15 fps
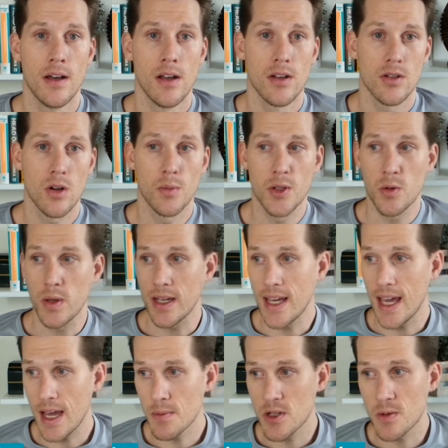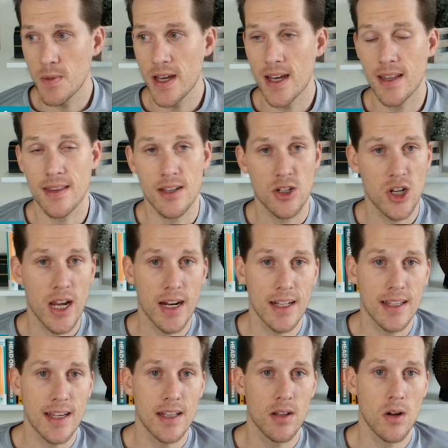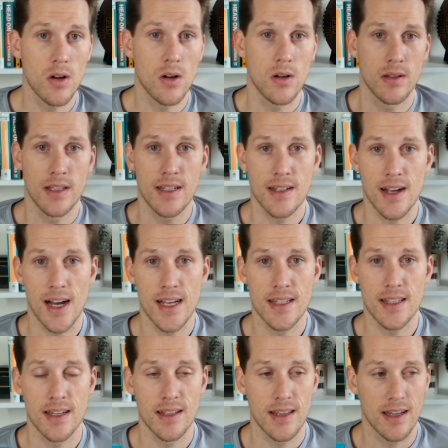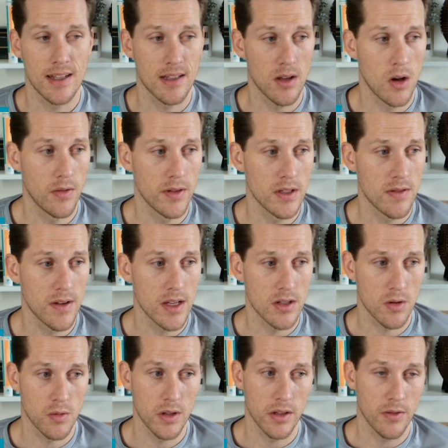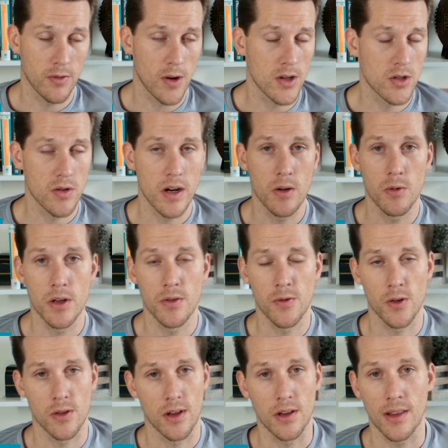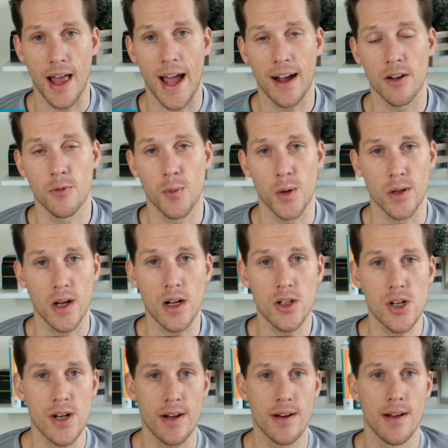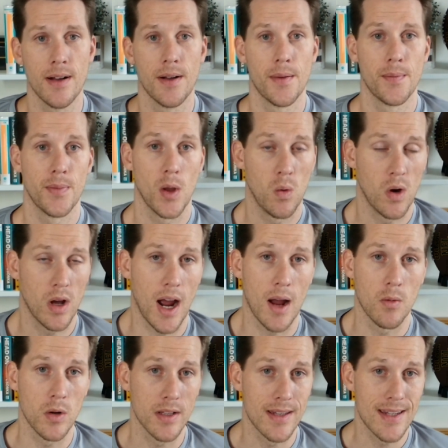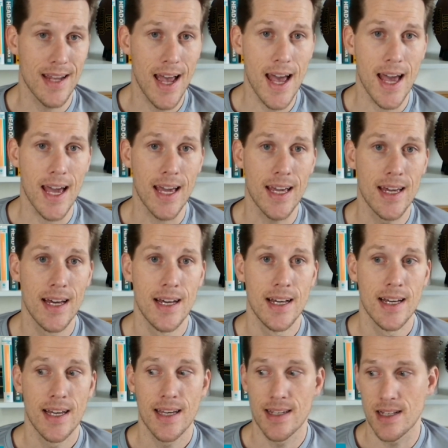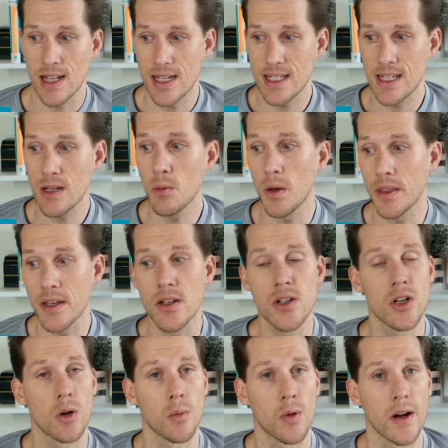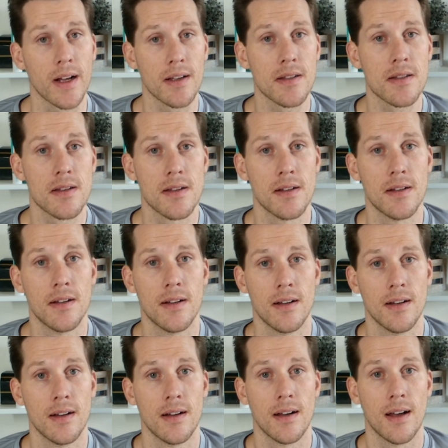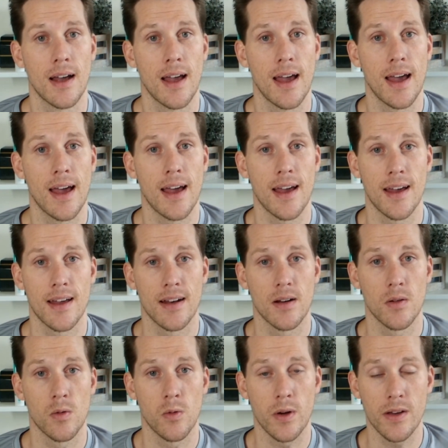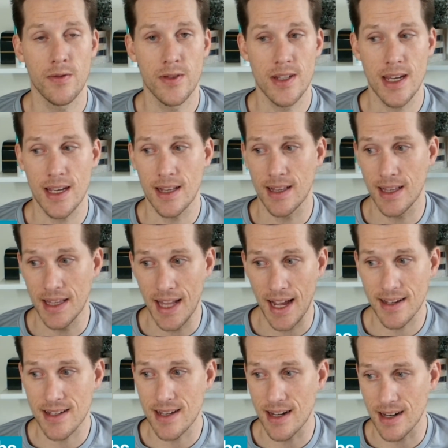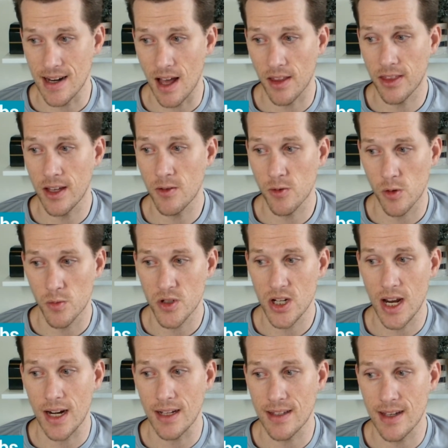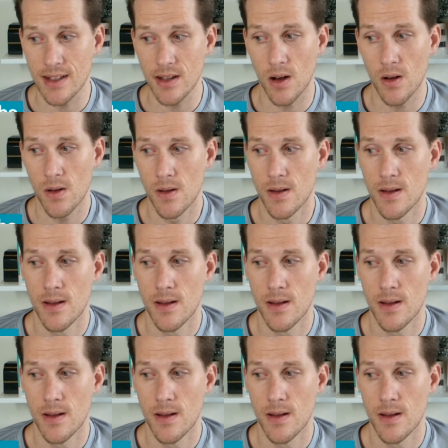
So between Cam Smith and Channing Tindall and these guys that Dolphins fans are really frustrated with for the lack of production, what I would say is let's see what this year brings. And we've seen next to nothing from Channing Tindall.